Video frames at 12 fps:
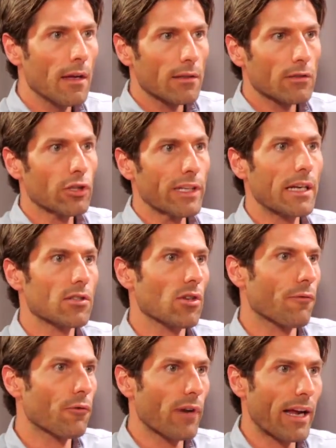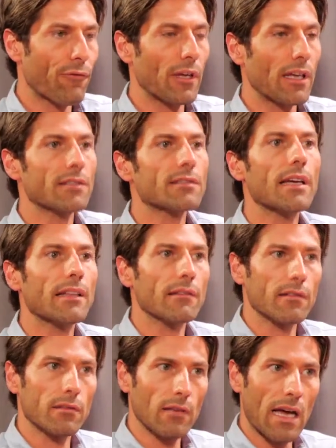triggers of graphics and
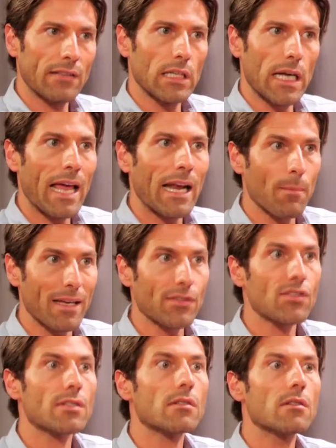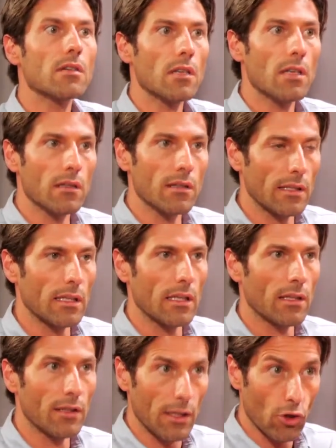other elements in
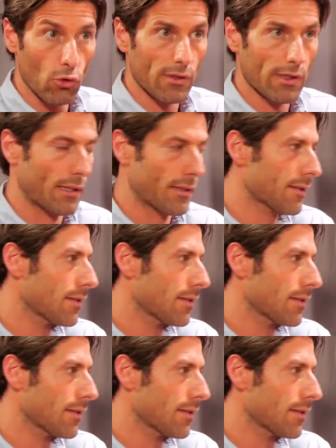the newscast.